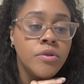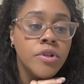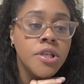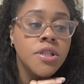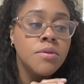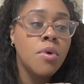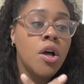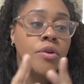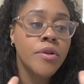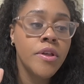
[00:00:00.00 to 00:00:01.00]
These
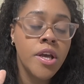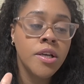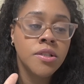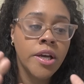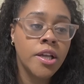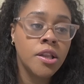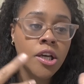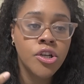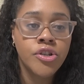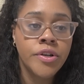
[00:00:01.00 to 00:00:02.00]
smaller things like
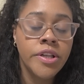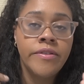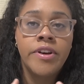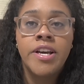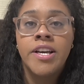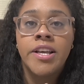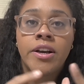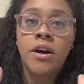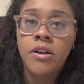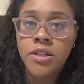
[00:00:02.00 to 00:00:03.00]
luxury living and like
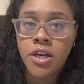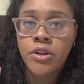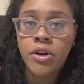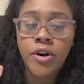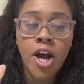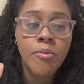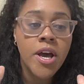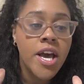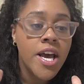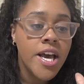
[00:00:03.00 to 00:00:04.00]
all this other crap
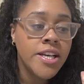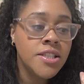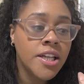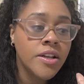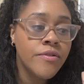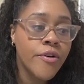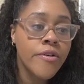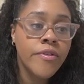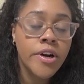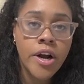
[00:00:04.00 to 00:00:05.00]
isn't at the
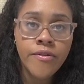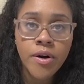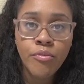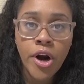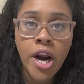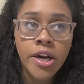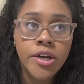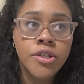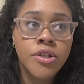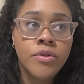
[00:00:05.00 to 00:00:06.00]
forefront of our brain,
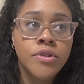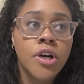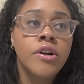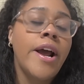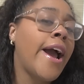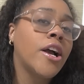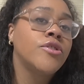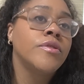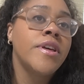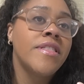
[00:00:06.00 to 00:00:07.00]
because those aren't
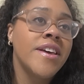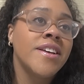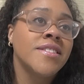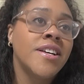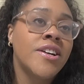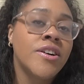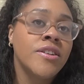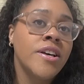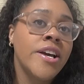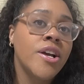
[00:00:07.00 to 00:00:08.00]
actually things that are
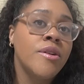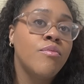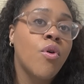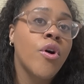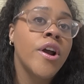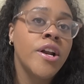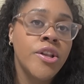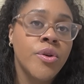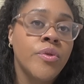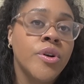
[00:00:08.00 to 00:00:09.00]
like important
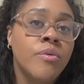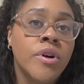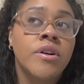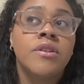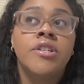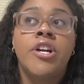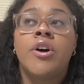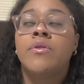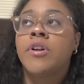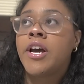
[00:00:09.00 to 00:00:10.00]
in the real world,
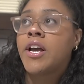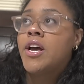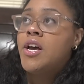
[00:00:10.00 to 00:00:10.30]
like,